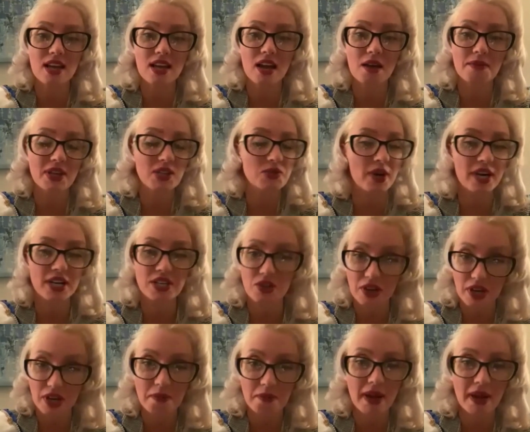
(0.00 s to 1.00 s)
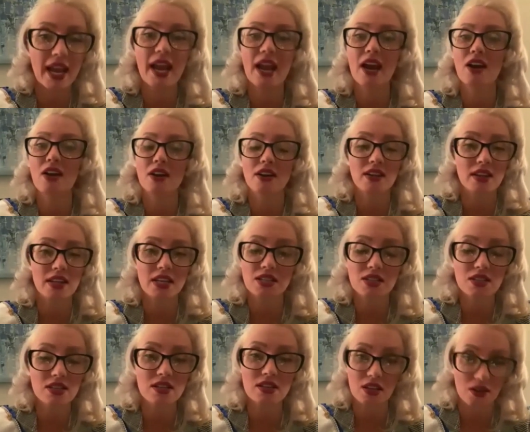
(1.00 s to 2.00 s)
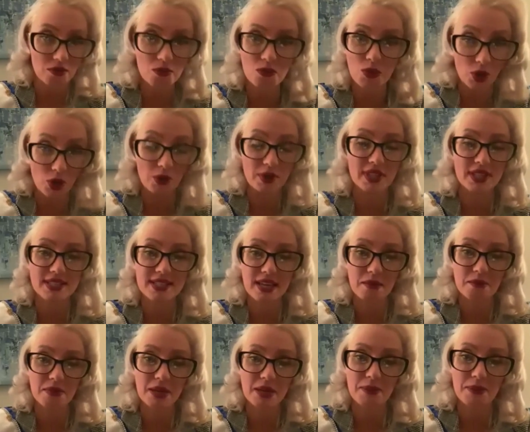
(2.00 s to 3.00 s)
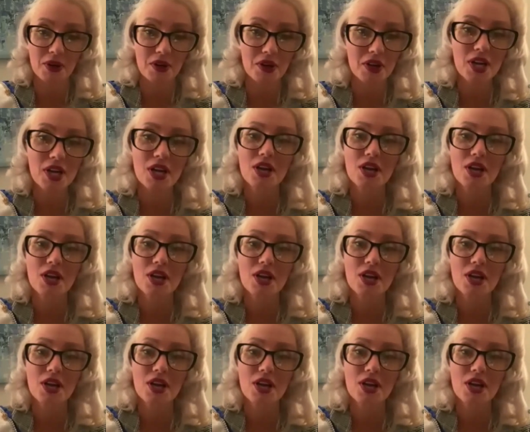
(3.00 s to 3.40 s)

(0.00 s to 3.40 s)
That's where I donated my hair, and they, work with the same people.